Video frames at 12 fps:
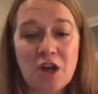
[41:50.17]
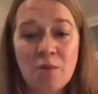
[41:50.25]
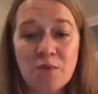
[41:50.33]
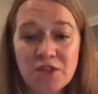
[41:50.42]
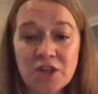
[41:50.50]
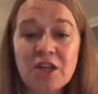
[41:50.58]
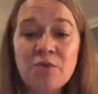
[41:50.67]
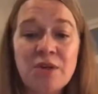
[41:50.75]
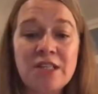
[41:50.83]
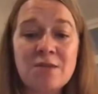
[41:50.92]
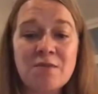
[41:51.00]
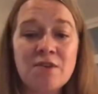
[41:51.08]
was going to
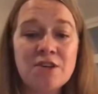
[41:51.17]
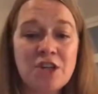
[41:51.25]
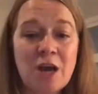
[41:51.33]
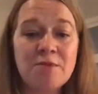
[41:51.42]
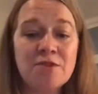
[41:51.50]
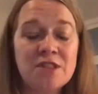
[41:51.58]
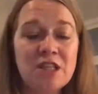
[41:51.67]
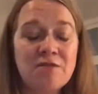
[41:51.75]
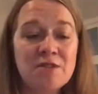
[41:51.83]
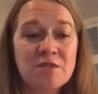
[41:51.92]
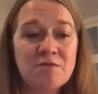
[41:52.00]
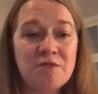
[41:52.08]
read some of her chapters to give her
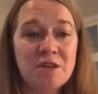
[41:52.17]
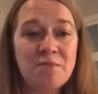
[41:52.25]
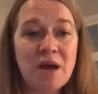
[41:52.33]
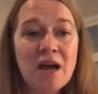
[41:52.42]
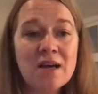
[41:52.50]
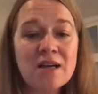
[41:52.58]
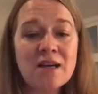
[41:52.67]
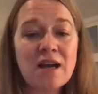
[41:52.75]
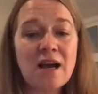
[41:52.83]
some feedback.